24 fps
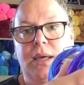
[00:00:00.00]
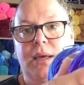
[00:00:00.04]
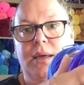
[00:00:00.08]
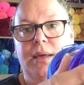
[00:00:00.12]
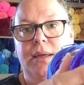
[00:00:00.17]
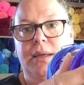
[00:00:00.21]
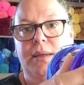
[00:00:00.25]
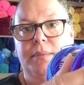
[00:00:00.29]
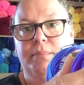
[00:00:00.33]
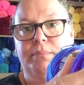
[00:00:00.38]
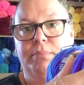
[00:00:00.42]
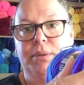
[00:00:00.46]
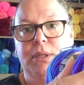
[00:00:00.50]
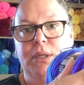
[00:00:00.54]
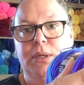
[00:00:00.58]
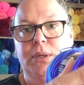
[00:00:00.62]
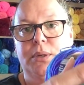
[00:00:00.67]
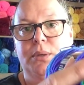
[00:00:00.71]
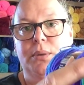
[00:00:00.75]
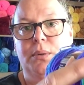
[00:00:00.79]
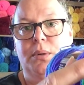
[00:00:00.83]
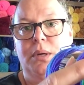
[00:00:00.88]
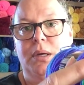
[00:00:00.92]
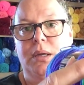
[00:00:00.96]
the
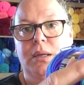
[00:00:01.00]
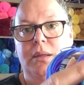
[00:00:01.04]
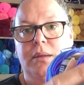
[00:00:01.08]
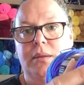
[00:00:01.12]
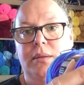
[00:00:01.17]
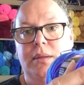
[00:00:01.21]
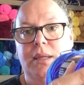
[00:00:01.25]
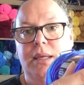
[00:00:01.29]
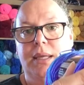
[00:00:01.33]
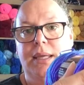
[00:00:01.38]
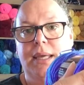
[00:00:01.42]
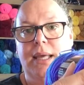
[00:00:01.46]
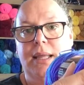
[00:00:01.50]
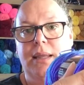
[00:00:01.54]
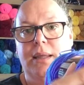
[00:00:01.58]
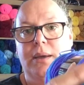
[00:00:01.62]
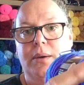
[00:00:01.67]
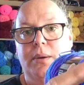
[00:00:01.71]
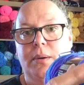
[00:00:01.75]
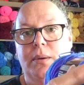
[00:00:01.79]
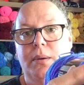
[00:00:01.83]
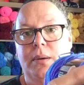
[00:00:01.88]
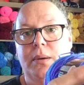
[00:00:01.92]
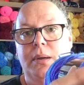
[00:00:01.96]
blue, the
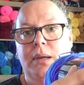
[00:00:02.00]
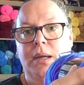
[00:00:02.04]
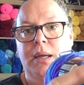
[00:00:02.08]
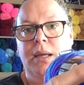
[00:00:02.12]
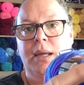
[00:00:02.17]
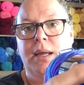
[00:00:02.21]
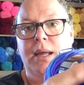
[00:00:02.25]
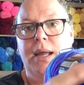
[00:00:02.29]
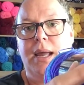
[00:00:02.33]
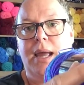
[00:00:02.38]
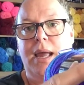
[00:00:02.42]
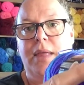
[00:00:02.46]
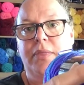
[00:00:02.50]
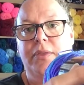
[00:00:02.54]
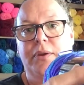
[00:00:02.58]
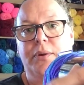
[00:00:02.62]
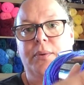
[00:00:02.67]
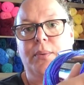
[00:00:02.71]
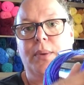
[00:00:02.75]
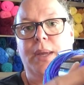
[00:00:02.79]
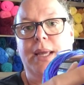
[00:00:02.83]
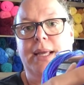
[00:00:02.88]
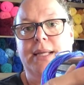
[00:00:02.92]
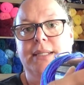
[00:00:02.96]
yellow, and the
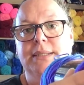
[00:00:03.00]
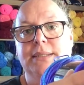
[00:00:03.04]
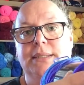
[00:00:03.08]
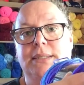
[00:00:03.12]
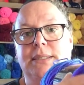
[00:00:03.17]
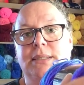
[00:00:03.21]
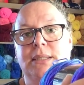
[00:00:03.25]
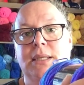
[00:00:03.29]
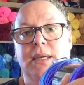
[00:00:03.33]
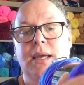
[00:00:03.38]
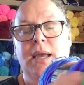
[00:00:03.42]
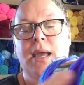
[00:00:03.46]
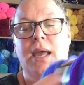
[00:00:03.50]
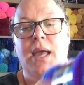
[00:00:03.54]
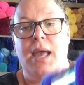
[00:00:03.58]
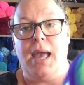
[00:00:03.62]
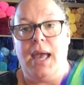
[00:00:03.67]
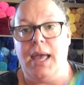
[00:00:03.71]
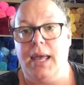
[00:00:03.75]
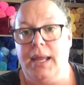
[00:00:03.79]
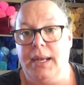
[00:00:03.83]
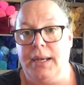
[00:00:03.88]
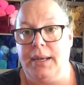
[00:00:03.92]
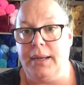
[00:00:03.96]
greens,
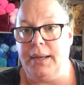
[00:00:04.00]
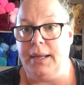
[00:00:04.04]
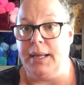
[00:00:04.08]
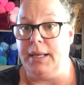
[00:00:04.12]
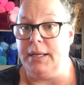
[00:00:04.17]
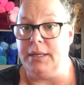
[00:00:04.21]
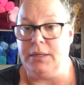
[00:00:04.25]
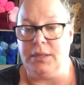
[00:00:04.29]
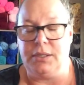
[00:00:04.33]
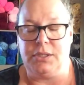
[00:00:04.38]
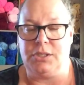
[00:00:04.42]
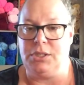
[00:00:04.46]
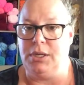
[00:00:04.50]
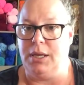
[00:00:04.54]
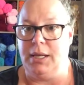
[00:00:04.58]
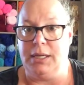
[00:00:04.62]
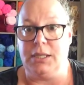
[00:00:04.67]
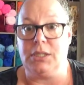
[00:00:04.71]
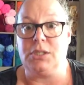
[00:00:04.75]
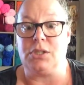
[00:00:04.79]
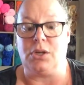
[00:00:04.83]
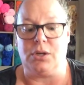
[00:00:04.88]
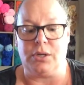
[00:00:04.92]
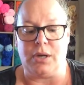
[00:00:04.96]
and it
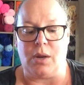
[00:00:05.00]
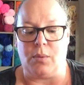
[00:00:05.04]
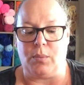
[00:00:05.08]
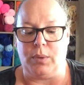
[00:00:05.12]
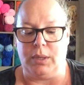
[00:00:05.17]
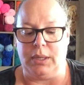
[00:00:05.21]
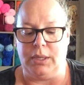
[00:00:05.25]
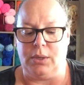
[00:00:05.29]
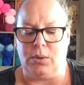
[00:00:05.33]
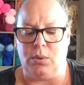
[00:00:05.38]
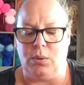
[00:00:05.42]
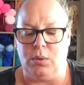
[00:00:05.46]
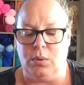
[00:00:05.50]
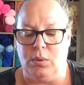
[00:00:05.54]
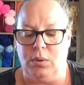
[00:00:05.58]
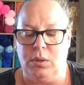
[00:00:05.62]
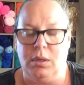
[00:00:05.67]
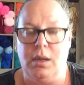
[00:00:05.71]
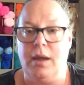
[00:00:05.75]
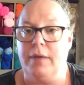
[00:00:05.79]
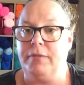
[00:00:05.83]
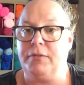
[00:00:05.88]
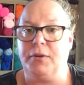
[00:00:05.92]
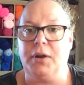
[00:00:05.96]
turned out really cool.
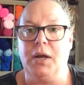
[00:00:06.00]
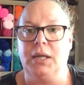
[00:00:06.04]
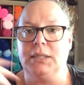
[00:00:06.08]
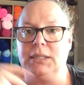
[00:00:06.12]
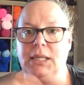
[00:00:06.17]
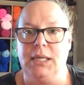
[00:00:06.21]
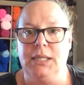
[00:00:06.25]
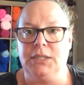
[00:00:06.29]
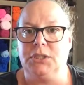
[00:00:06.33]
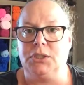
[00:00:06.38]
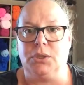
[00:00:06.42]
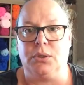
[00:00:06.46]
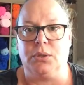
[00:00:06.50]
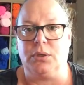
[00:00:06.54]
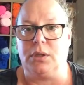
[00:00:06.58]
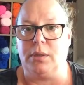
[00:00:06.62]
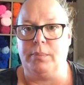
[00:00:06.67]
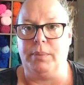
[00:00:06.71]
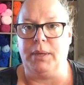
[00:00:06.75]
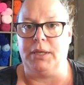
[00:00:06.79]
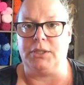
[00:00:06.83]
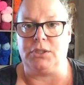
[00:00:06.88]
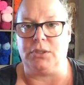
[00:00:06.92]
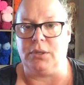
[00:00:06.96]
I forgot to insert the
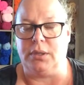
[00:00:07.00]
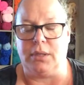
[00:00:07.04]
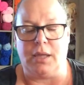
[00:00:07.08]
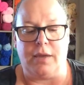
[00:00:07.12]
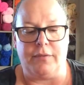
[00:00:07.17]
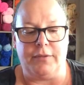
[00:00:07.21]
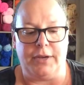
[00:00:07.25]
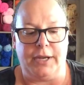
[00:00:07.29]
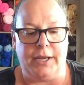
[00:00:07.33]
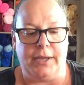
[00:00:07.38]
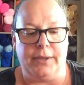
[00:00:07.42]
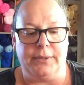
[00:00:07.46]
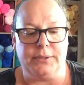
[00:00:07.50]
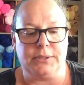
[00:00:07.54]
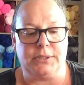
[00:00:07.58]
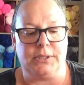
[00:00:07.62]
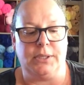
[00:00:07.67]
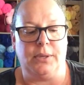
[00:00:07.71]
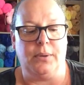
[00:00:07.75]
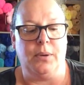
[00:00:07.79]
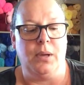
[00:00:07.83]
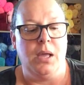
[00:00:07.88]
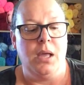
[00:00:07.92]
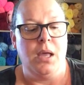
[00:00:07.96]
picture in that video,
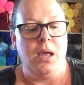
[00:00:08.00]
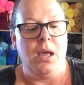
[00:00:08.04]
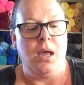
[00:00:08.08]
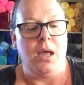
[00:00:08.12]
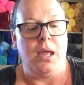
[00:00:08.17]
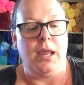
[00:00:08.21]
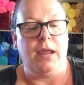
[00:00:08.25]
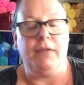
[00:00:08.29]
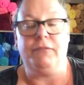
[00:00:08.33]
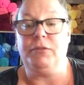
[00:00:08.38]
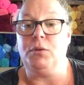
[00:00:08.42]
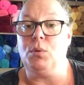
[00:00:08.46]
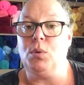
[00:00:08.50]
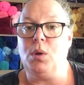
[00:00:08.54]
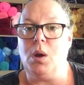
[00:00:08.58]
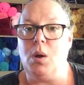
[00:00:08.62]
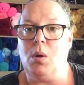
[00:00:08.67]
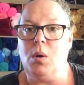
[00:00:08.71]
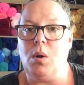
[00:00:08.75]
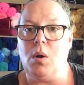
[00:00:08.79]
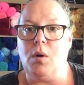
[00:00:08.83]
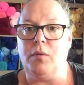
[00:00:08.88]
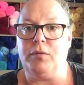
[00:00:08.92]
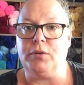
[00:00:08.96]
so if you
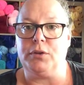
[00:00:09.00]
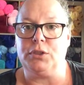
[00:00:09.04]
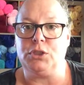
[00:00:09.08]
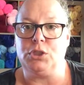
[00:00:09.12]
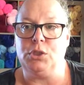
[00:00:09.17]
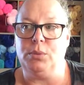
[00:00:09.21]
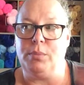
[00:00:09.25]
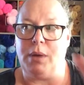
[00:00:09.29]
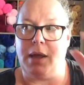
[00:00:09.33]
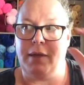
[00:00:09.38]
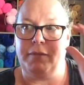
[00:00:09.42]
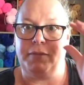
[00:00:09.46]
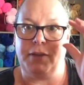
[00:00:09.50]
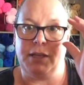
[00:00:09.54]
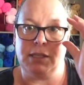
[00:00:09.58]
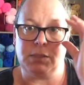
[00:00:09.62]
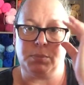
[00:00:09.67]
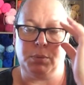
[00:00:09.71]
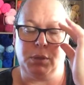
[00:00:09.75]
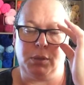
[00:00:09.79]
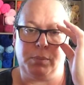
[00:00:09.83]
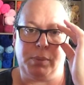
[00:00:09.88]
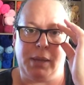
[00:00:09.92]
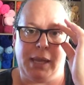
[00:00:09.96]
go over to my
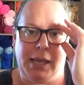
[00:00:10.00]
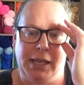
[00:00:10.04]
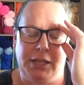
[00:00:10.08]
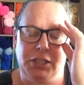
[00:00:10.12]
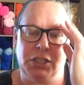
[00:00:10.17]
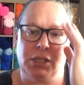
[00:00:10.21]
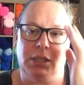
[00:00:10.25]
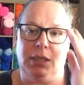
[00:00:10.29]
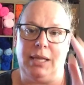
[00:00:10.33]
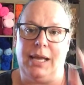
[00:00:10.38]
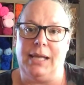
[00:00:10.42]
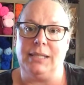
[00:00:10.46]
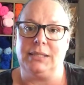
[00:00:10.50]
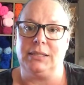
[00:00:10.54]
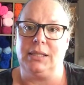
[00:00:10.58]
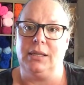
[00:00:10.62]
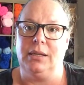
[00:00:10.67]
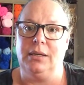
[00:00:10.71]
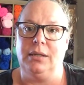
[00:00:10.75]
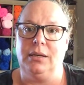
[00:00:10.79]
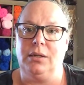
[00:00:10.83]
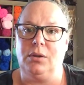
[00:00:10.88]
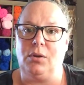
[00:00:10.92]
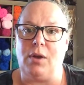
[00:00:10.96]
Facebook page,
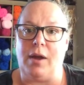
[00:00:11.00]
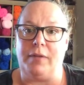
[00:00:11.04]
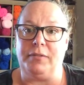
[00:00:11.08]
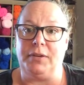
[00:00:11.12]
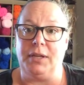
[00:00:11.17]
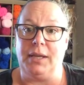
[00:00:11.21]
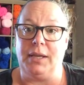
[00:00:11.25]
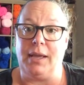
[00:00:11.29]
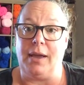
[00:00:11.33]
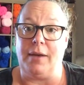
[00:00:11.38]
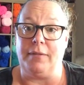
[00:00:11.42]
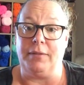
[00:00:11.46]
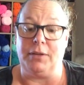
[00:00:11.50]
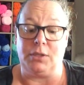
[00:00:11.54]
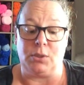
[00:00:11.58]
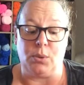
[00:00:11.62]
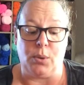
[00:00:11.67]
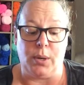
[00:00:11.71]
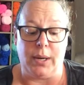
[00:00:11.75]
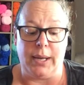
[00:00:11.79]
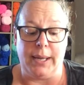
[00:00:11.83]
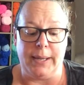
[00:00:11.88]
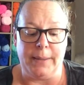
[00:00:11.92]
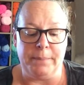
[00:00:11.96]
Alaska Crafty Gal
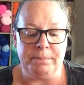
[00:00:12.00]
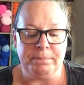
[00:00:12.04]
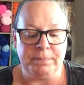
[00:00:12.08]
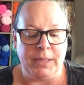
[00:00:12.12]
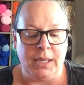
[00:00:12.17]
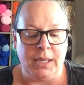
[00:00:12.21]
Victoria,